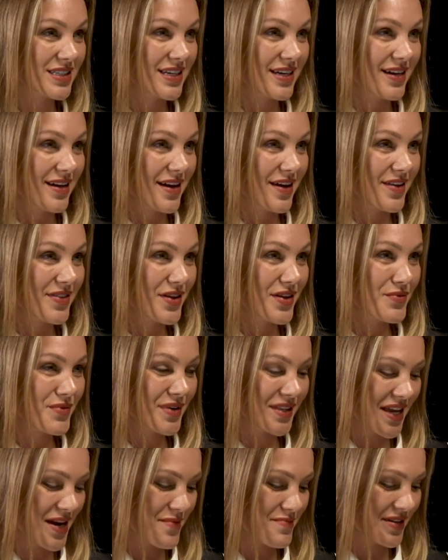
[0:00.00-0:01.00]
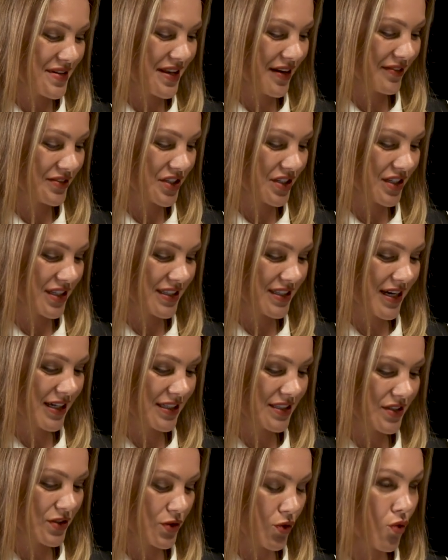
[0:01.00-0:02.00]
Okay. And then what happened after
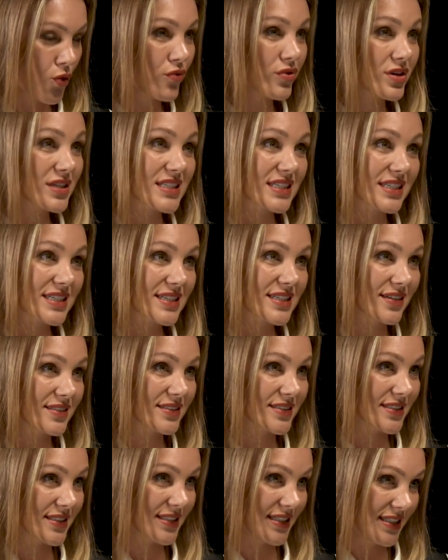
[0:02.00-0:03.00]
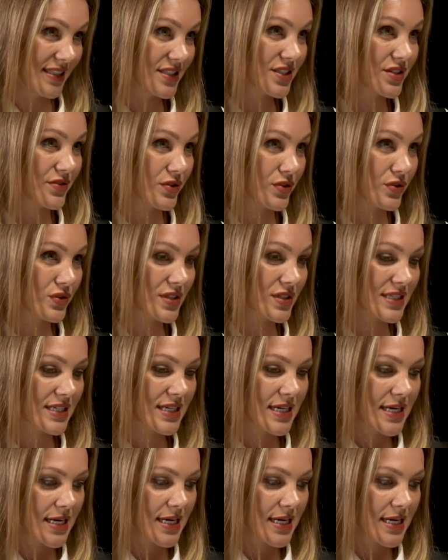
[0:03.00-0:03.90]
conducting over 600 interviews,